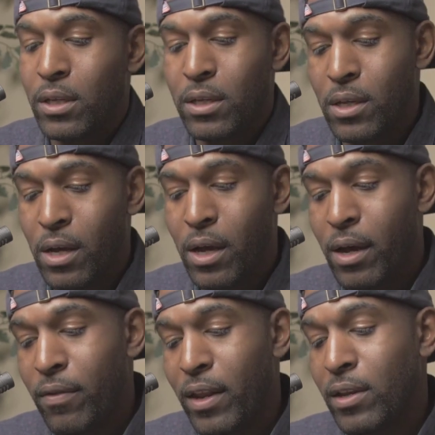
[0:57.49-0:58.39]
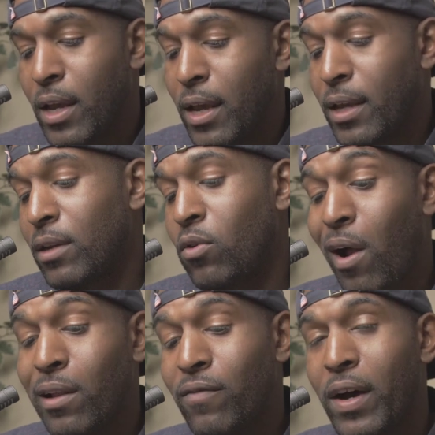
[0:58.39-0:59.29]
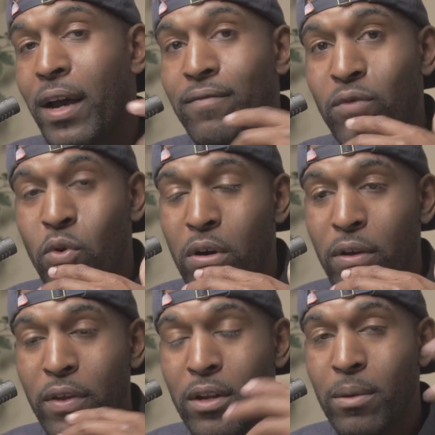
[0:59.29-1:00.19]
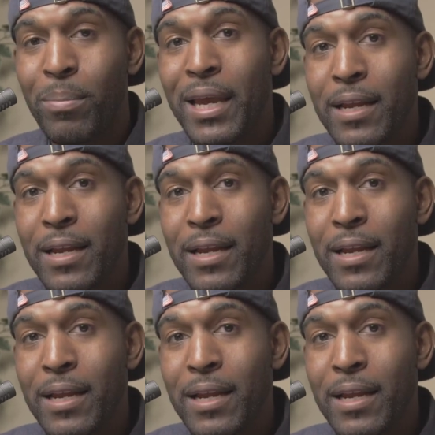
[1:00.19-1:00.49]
that Yang had qualified for the debate